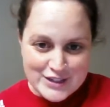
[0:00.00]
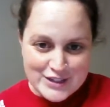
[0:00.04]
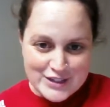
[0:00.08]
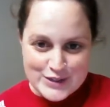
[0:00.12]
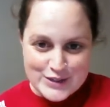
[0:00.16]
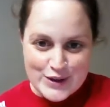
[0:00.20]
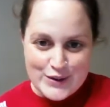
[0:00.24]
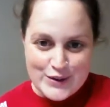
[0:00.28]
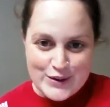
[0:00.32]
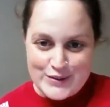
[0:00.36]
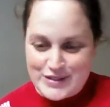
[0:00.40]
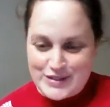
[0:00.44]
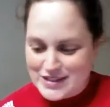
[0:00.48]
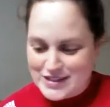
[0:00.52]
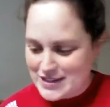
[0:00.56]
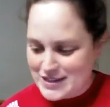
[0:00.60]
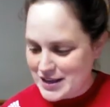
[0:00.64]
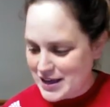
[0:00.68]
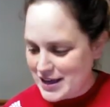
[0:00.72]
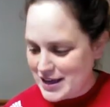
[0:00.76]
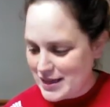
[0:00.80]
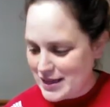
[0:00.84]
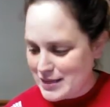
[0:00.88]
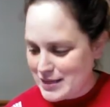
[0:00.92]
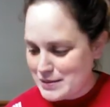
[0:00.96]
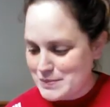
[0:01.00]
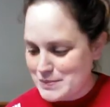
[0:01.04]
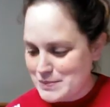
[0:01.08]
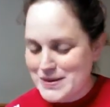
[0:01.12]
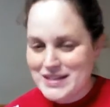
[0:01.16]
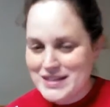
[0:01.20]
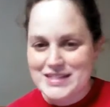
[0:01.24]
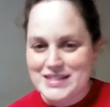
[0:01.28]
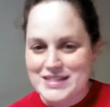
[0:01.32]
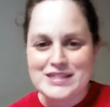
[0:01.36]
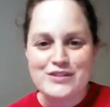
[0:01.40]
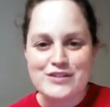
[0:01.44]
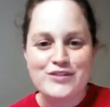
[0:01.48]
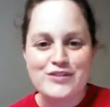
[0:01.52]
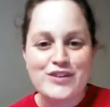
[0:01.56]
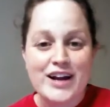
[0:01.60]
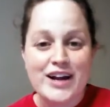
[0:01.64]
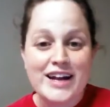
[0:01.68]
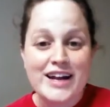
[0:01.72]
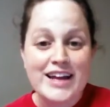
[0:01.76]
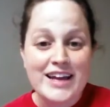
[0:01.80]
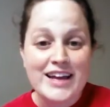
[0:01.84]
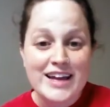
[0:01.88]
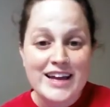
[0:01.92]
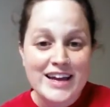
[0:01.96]
So I was in the midst of
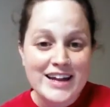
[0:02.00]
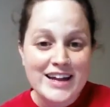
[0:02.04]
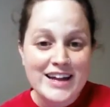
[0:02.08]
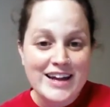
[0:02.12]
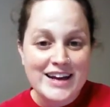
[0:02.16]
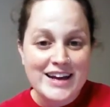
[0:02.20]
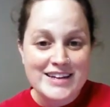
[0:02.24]
writing it